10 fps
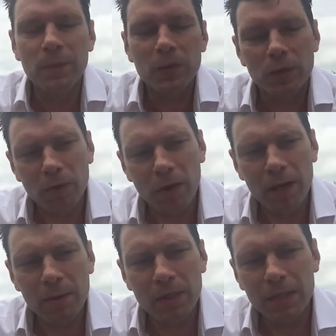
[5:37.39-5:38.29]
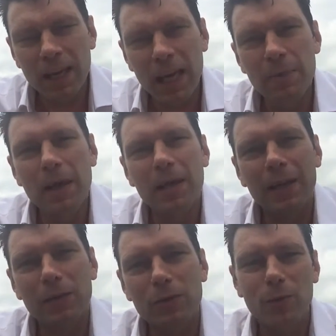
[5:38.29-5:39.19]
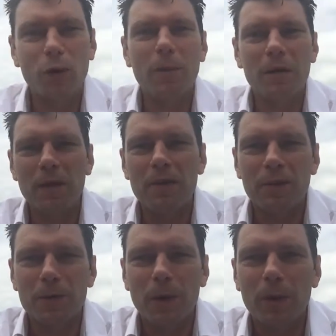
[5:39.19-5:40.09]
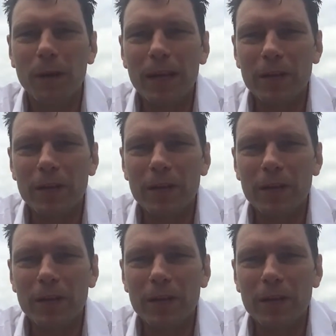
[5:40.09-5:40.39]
So regret number 6 came in, and it was one of my favorites, by the way.